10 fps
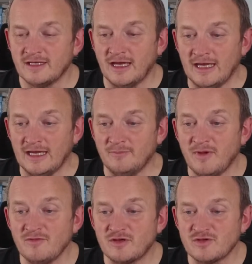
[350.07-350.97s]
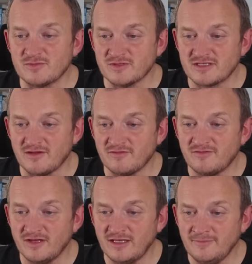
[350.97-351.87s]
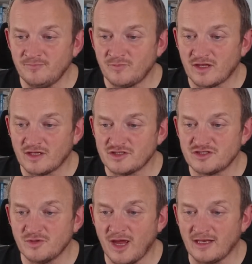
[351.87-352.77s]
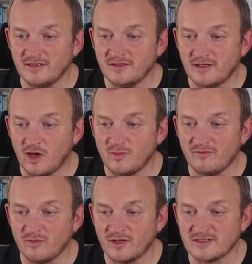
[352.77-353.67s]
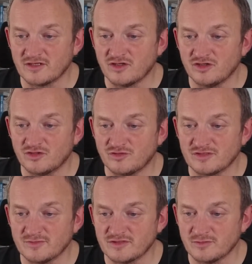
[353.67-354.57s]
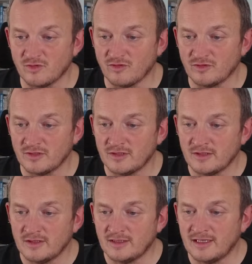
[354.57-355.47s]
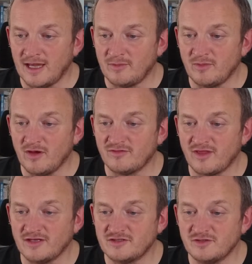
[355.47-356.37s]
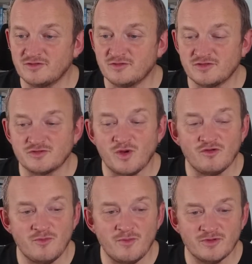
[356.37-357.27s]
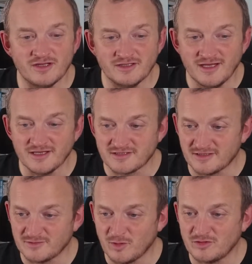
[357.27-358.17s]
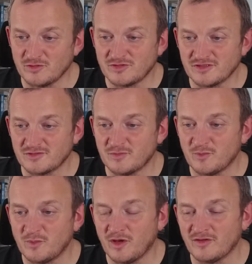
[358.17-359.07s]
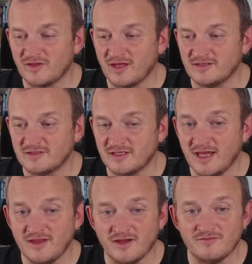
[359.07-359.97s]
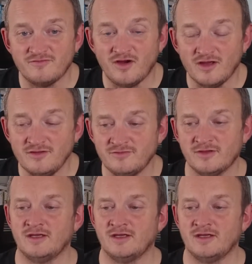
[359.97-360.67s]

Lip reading: Merry Christmas, David Finney. Stuart Allen. Hope everyone has a good Christmas tomorrow. Happy birthday to your daughters. Well remembered, Linda. Yes, it's my daughter's birthday today. They are 5.